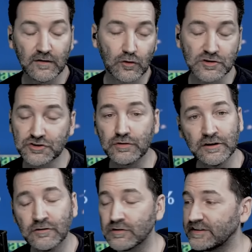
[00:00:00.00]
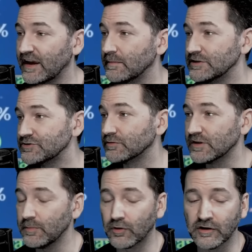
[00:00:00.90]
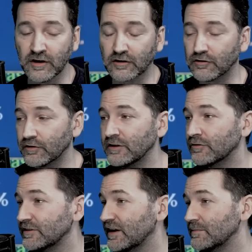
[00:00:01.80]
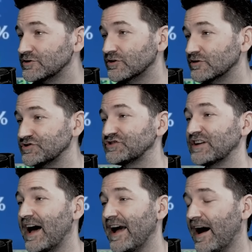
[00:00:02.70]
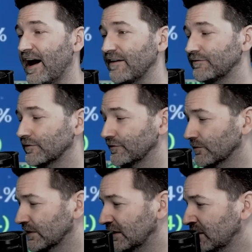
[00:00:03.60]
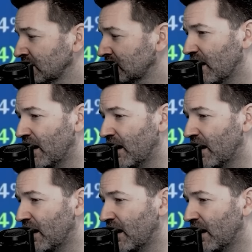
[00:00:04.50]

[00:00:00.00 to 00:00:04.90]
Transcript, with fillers: Of course, crit and crit damage, really important. Our crit and crit damage are sky high for Furina.